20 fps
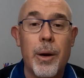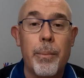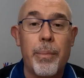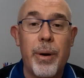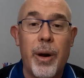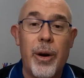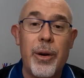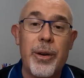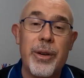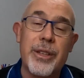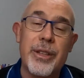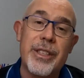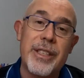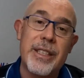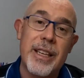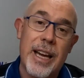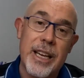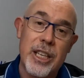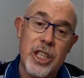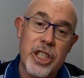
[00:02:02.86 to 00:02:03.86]

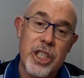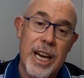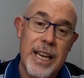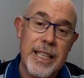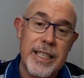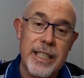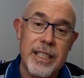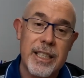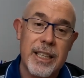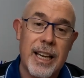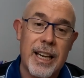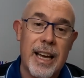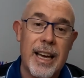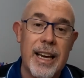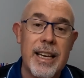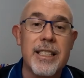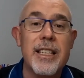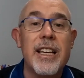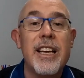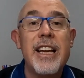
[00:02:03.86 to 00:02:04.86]
components and chassis
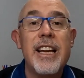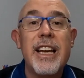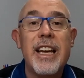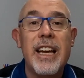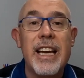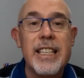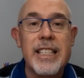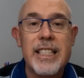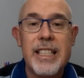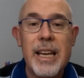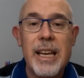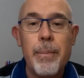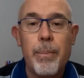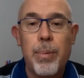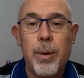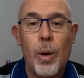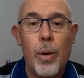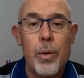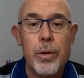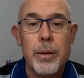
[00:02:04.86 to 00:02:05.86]
delays, it
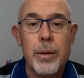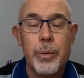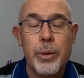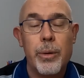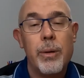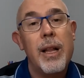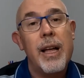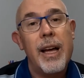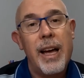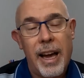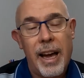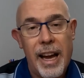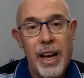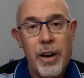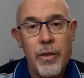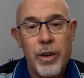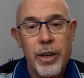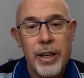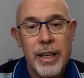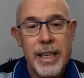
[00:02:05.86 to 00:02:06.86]
seemed plausible
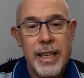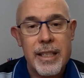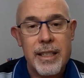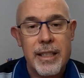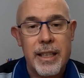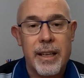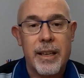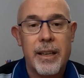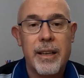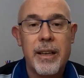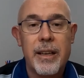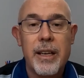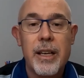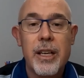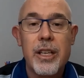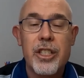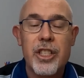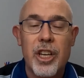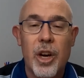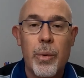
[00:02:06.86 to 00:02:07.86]
and realistic.
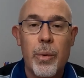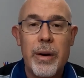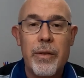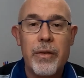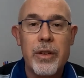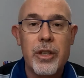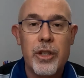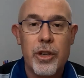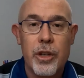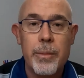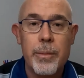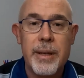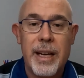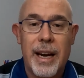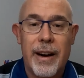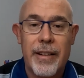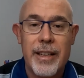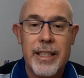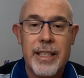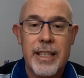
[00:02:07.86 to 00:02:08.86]
So we resumed
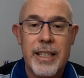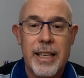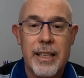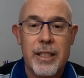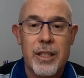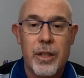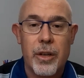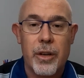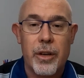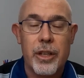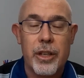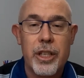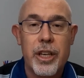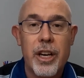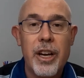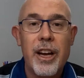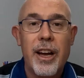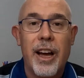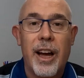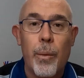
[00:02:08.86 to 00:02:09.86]
our internet search
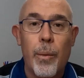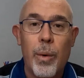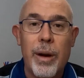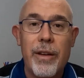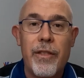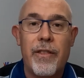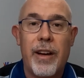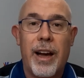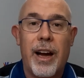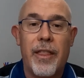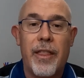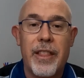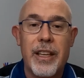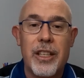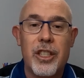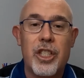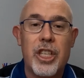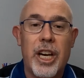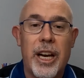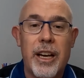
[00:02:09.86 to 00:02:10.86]
and we found the
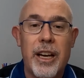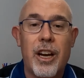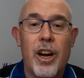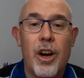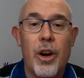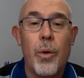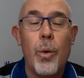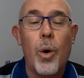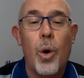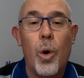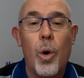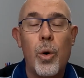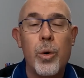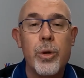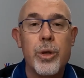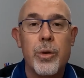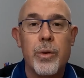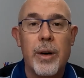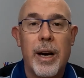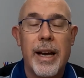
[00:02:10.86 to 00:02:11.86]
Jayco
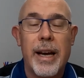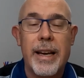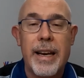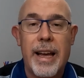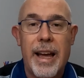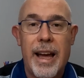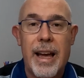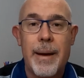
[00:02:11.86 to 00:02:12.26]
All-Terrain